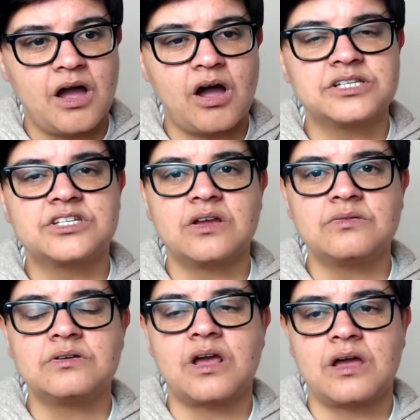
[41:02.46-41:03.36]
I
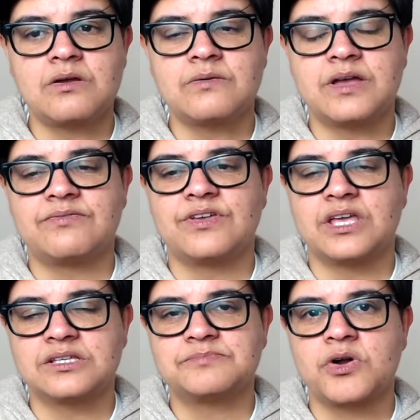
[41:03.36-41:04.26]
don't know if it
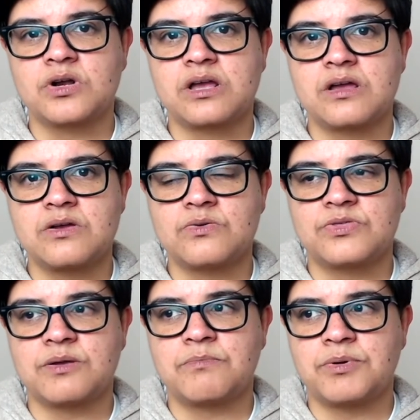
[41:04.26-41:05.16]
is Marco
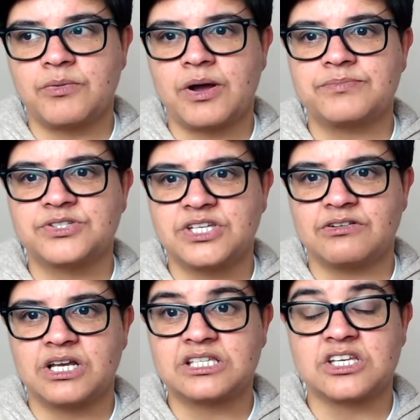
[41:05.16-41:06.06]
that blew up
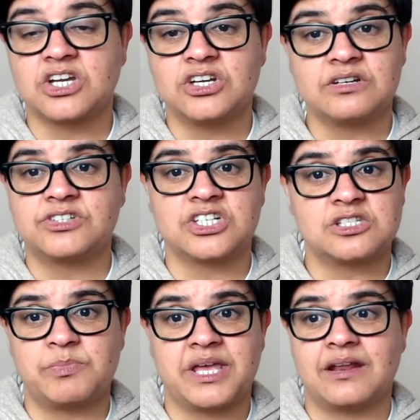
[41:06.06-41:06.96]
Ceres. It could have
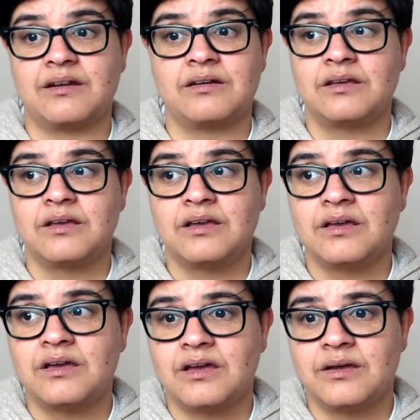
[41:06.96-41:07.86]
just been
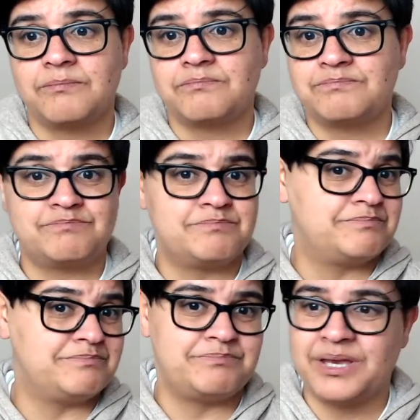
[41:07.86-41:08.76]

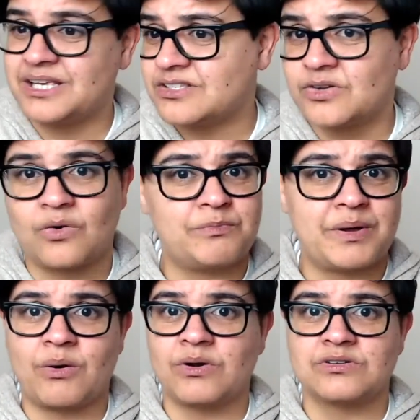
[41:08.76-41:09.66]
pissed off
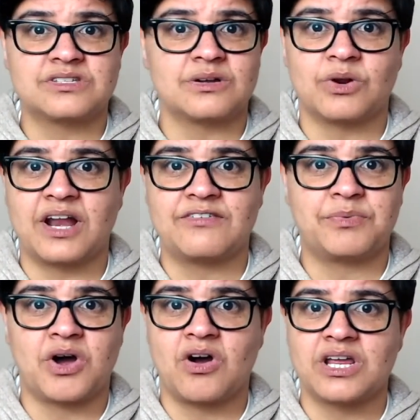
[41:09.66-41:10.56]
belters that were left
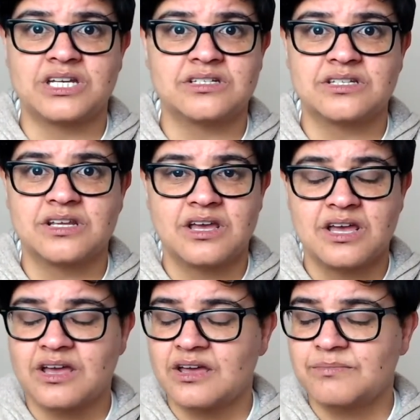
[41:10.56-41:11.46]
behind
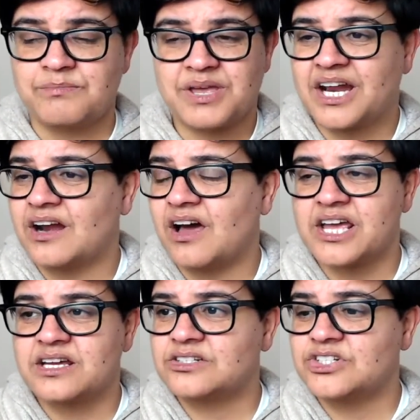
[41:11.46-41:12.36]
being
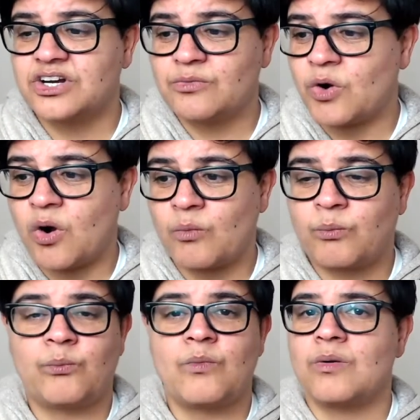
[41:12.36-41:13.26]
like, do you know
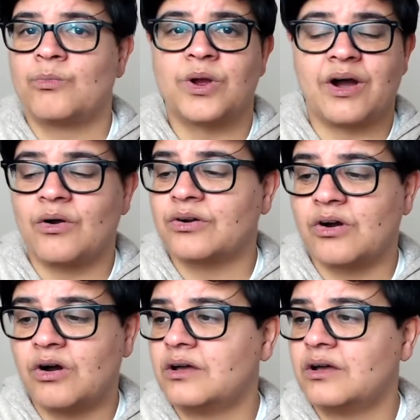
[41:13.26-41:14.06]
what? We aren't...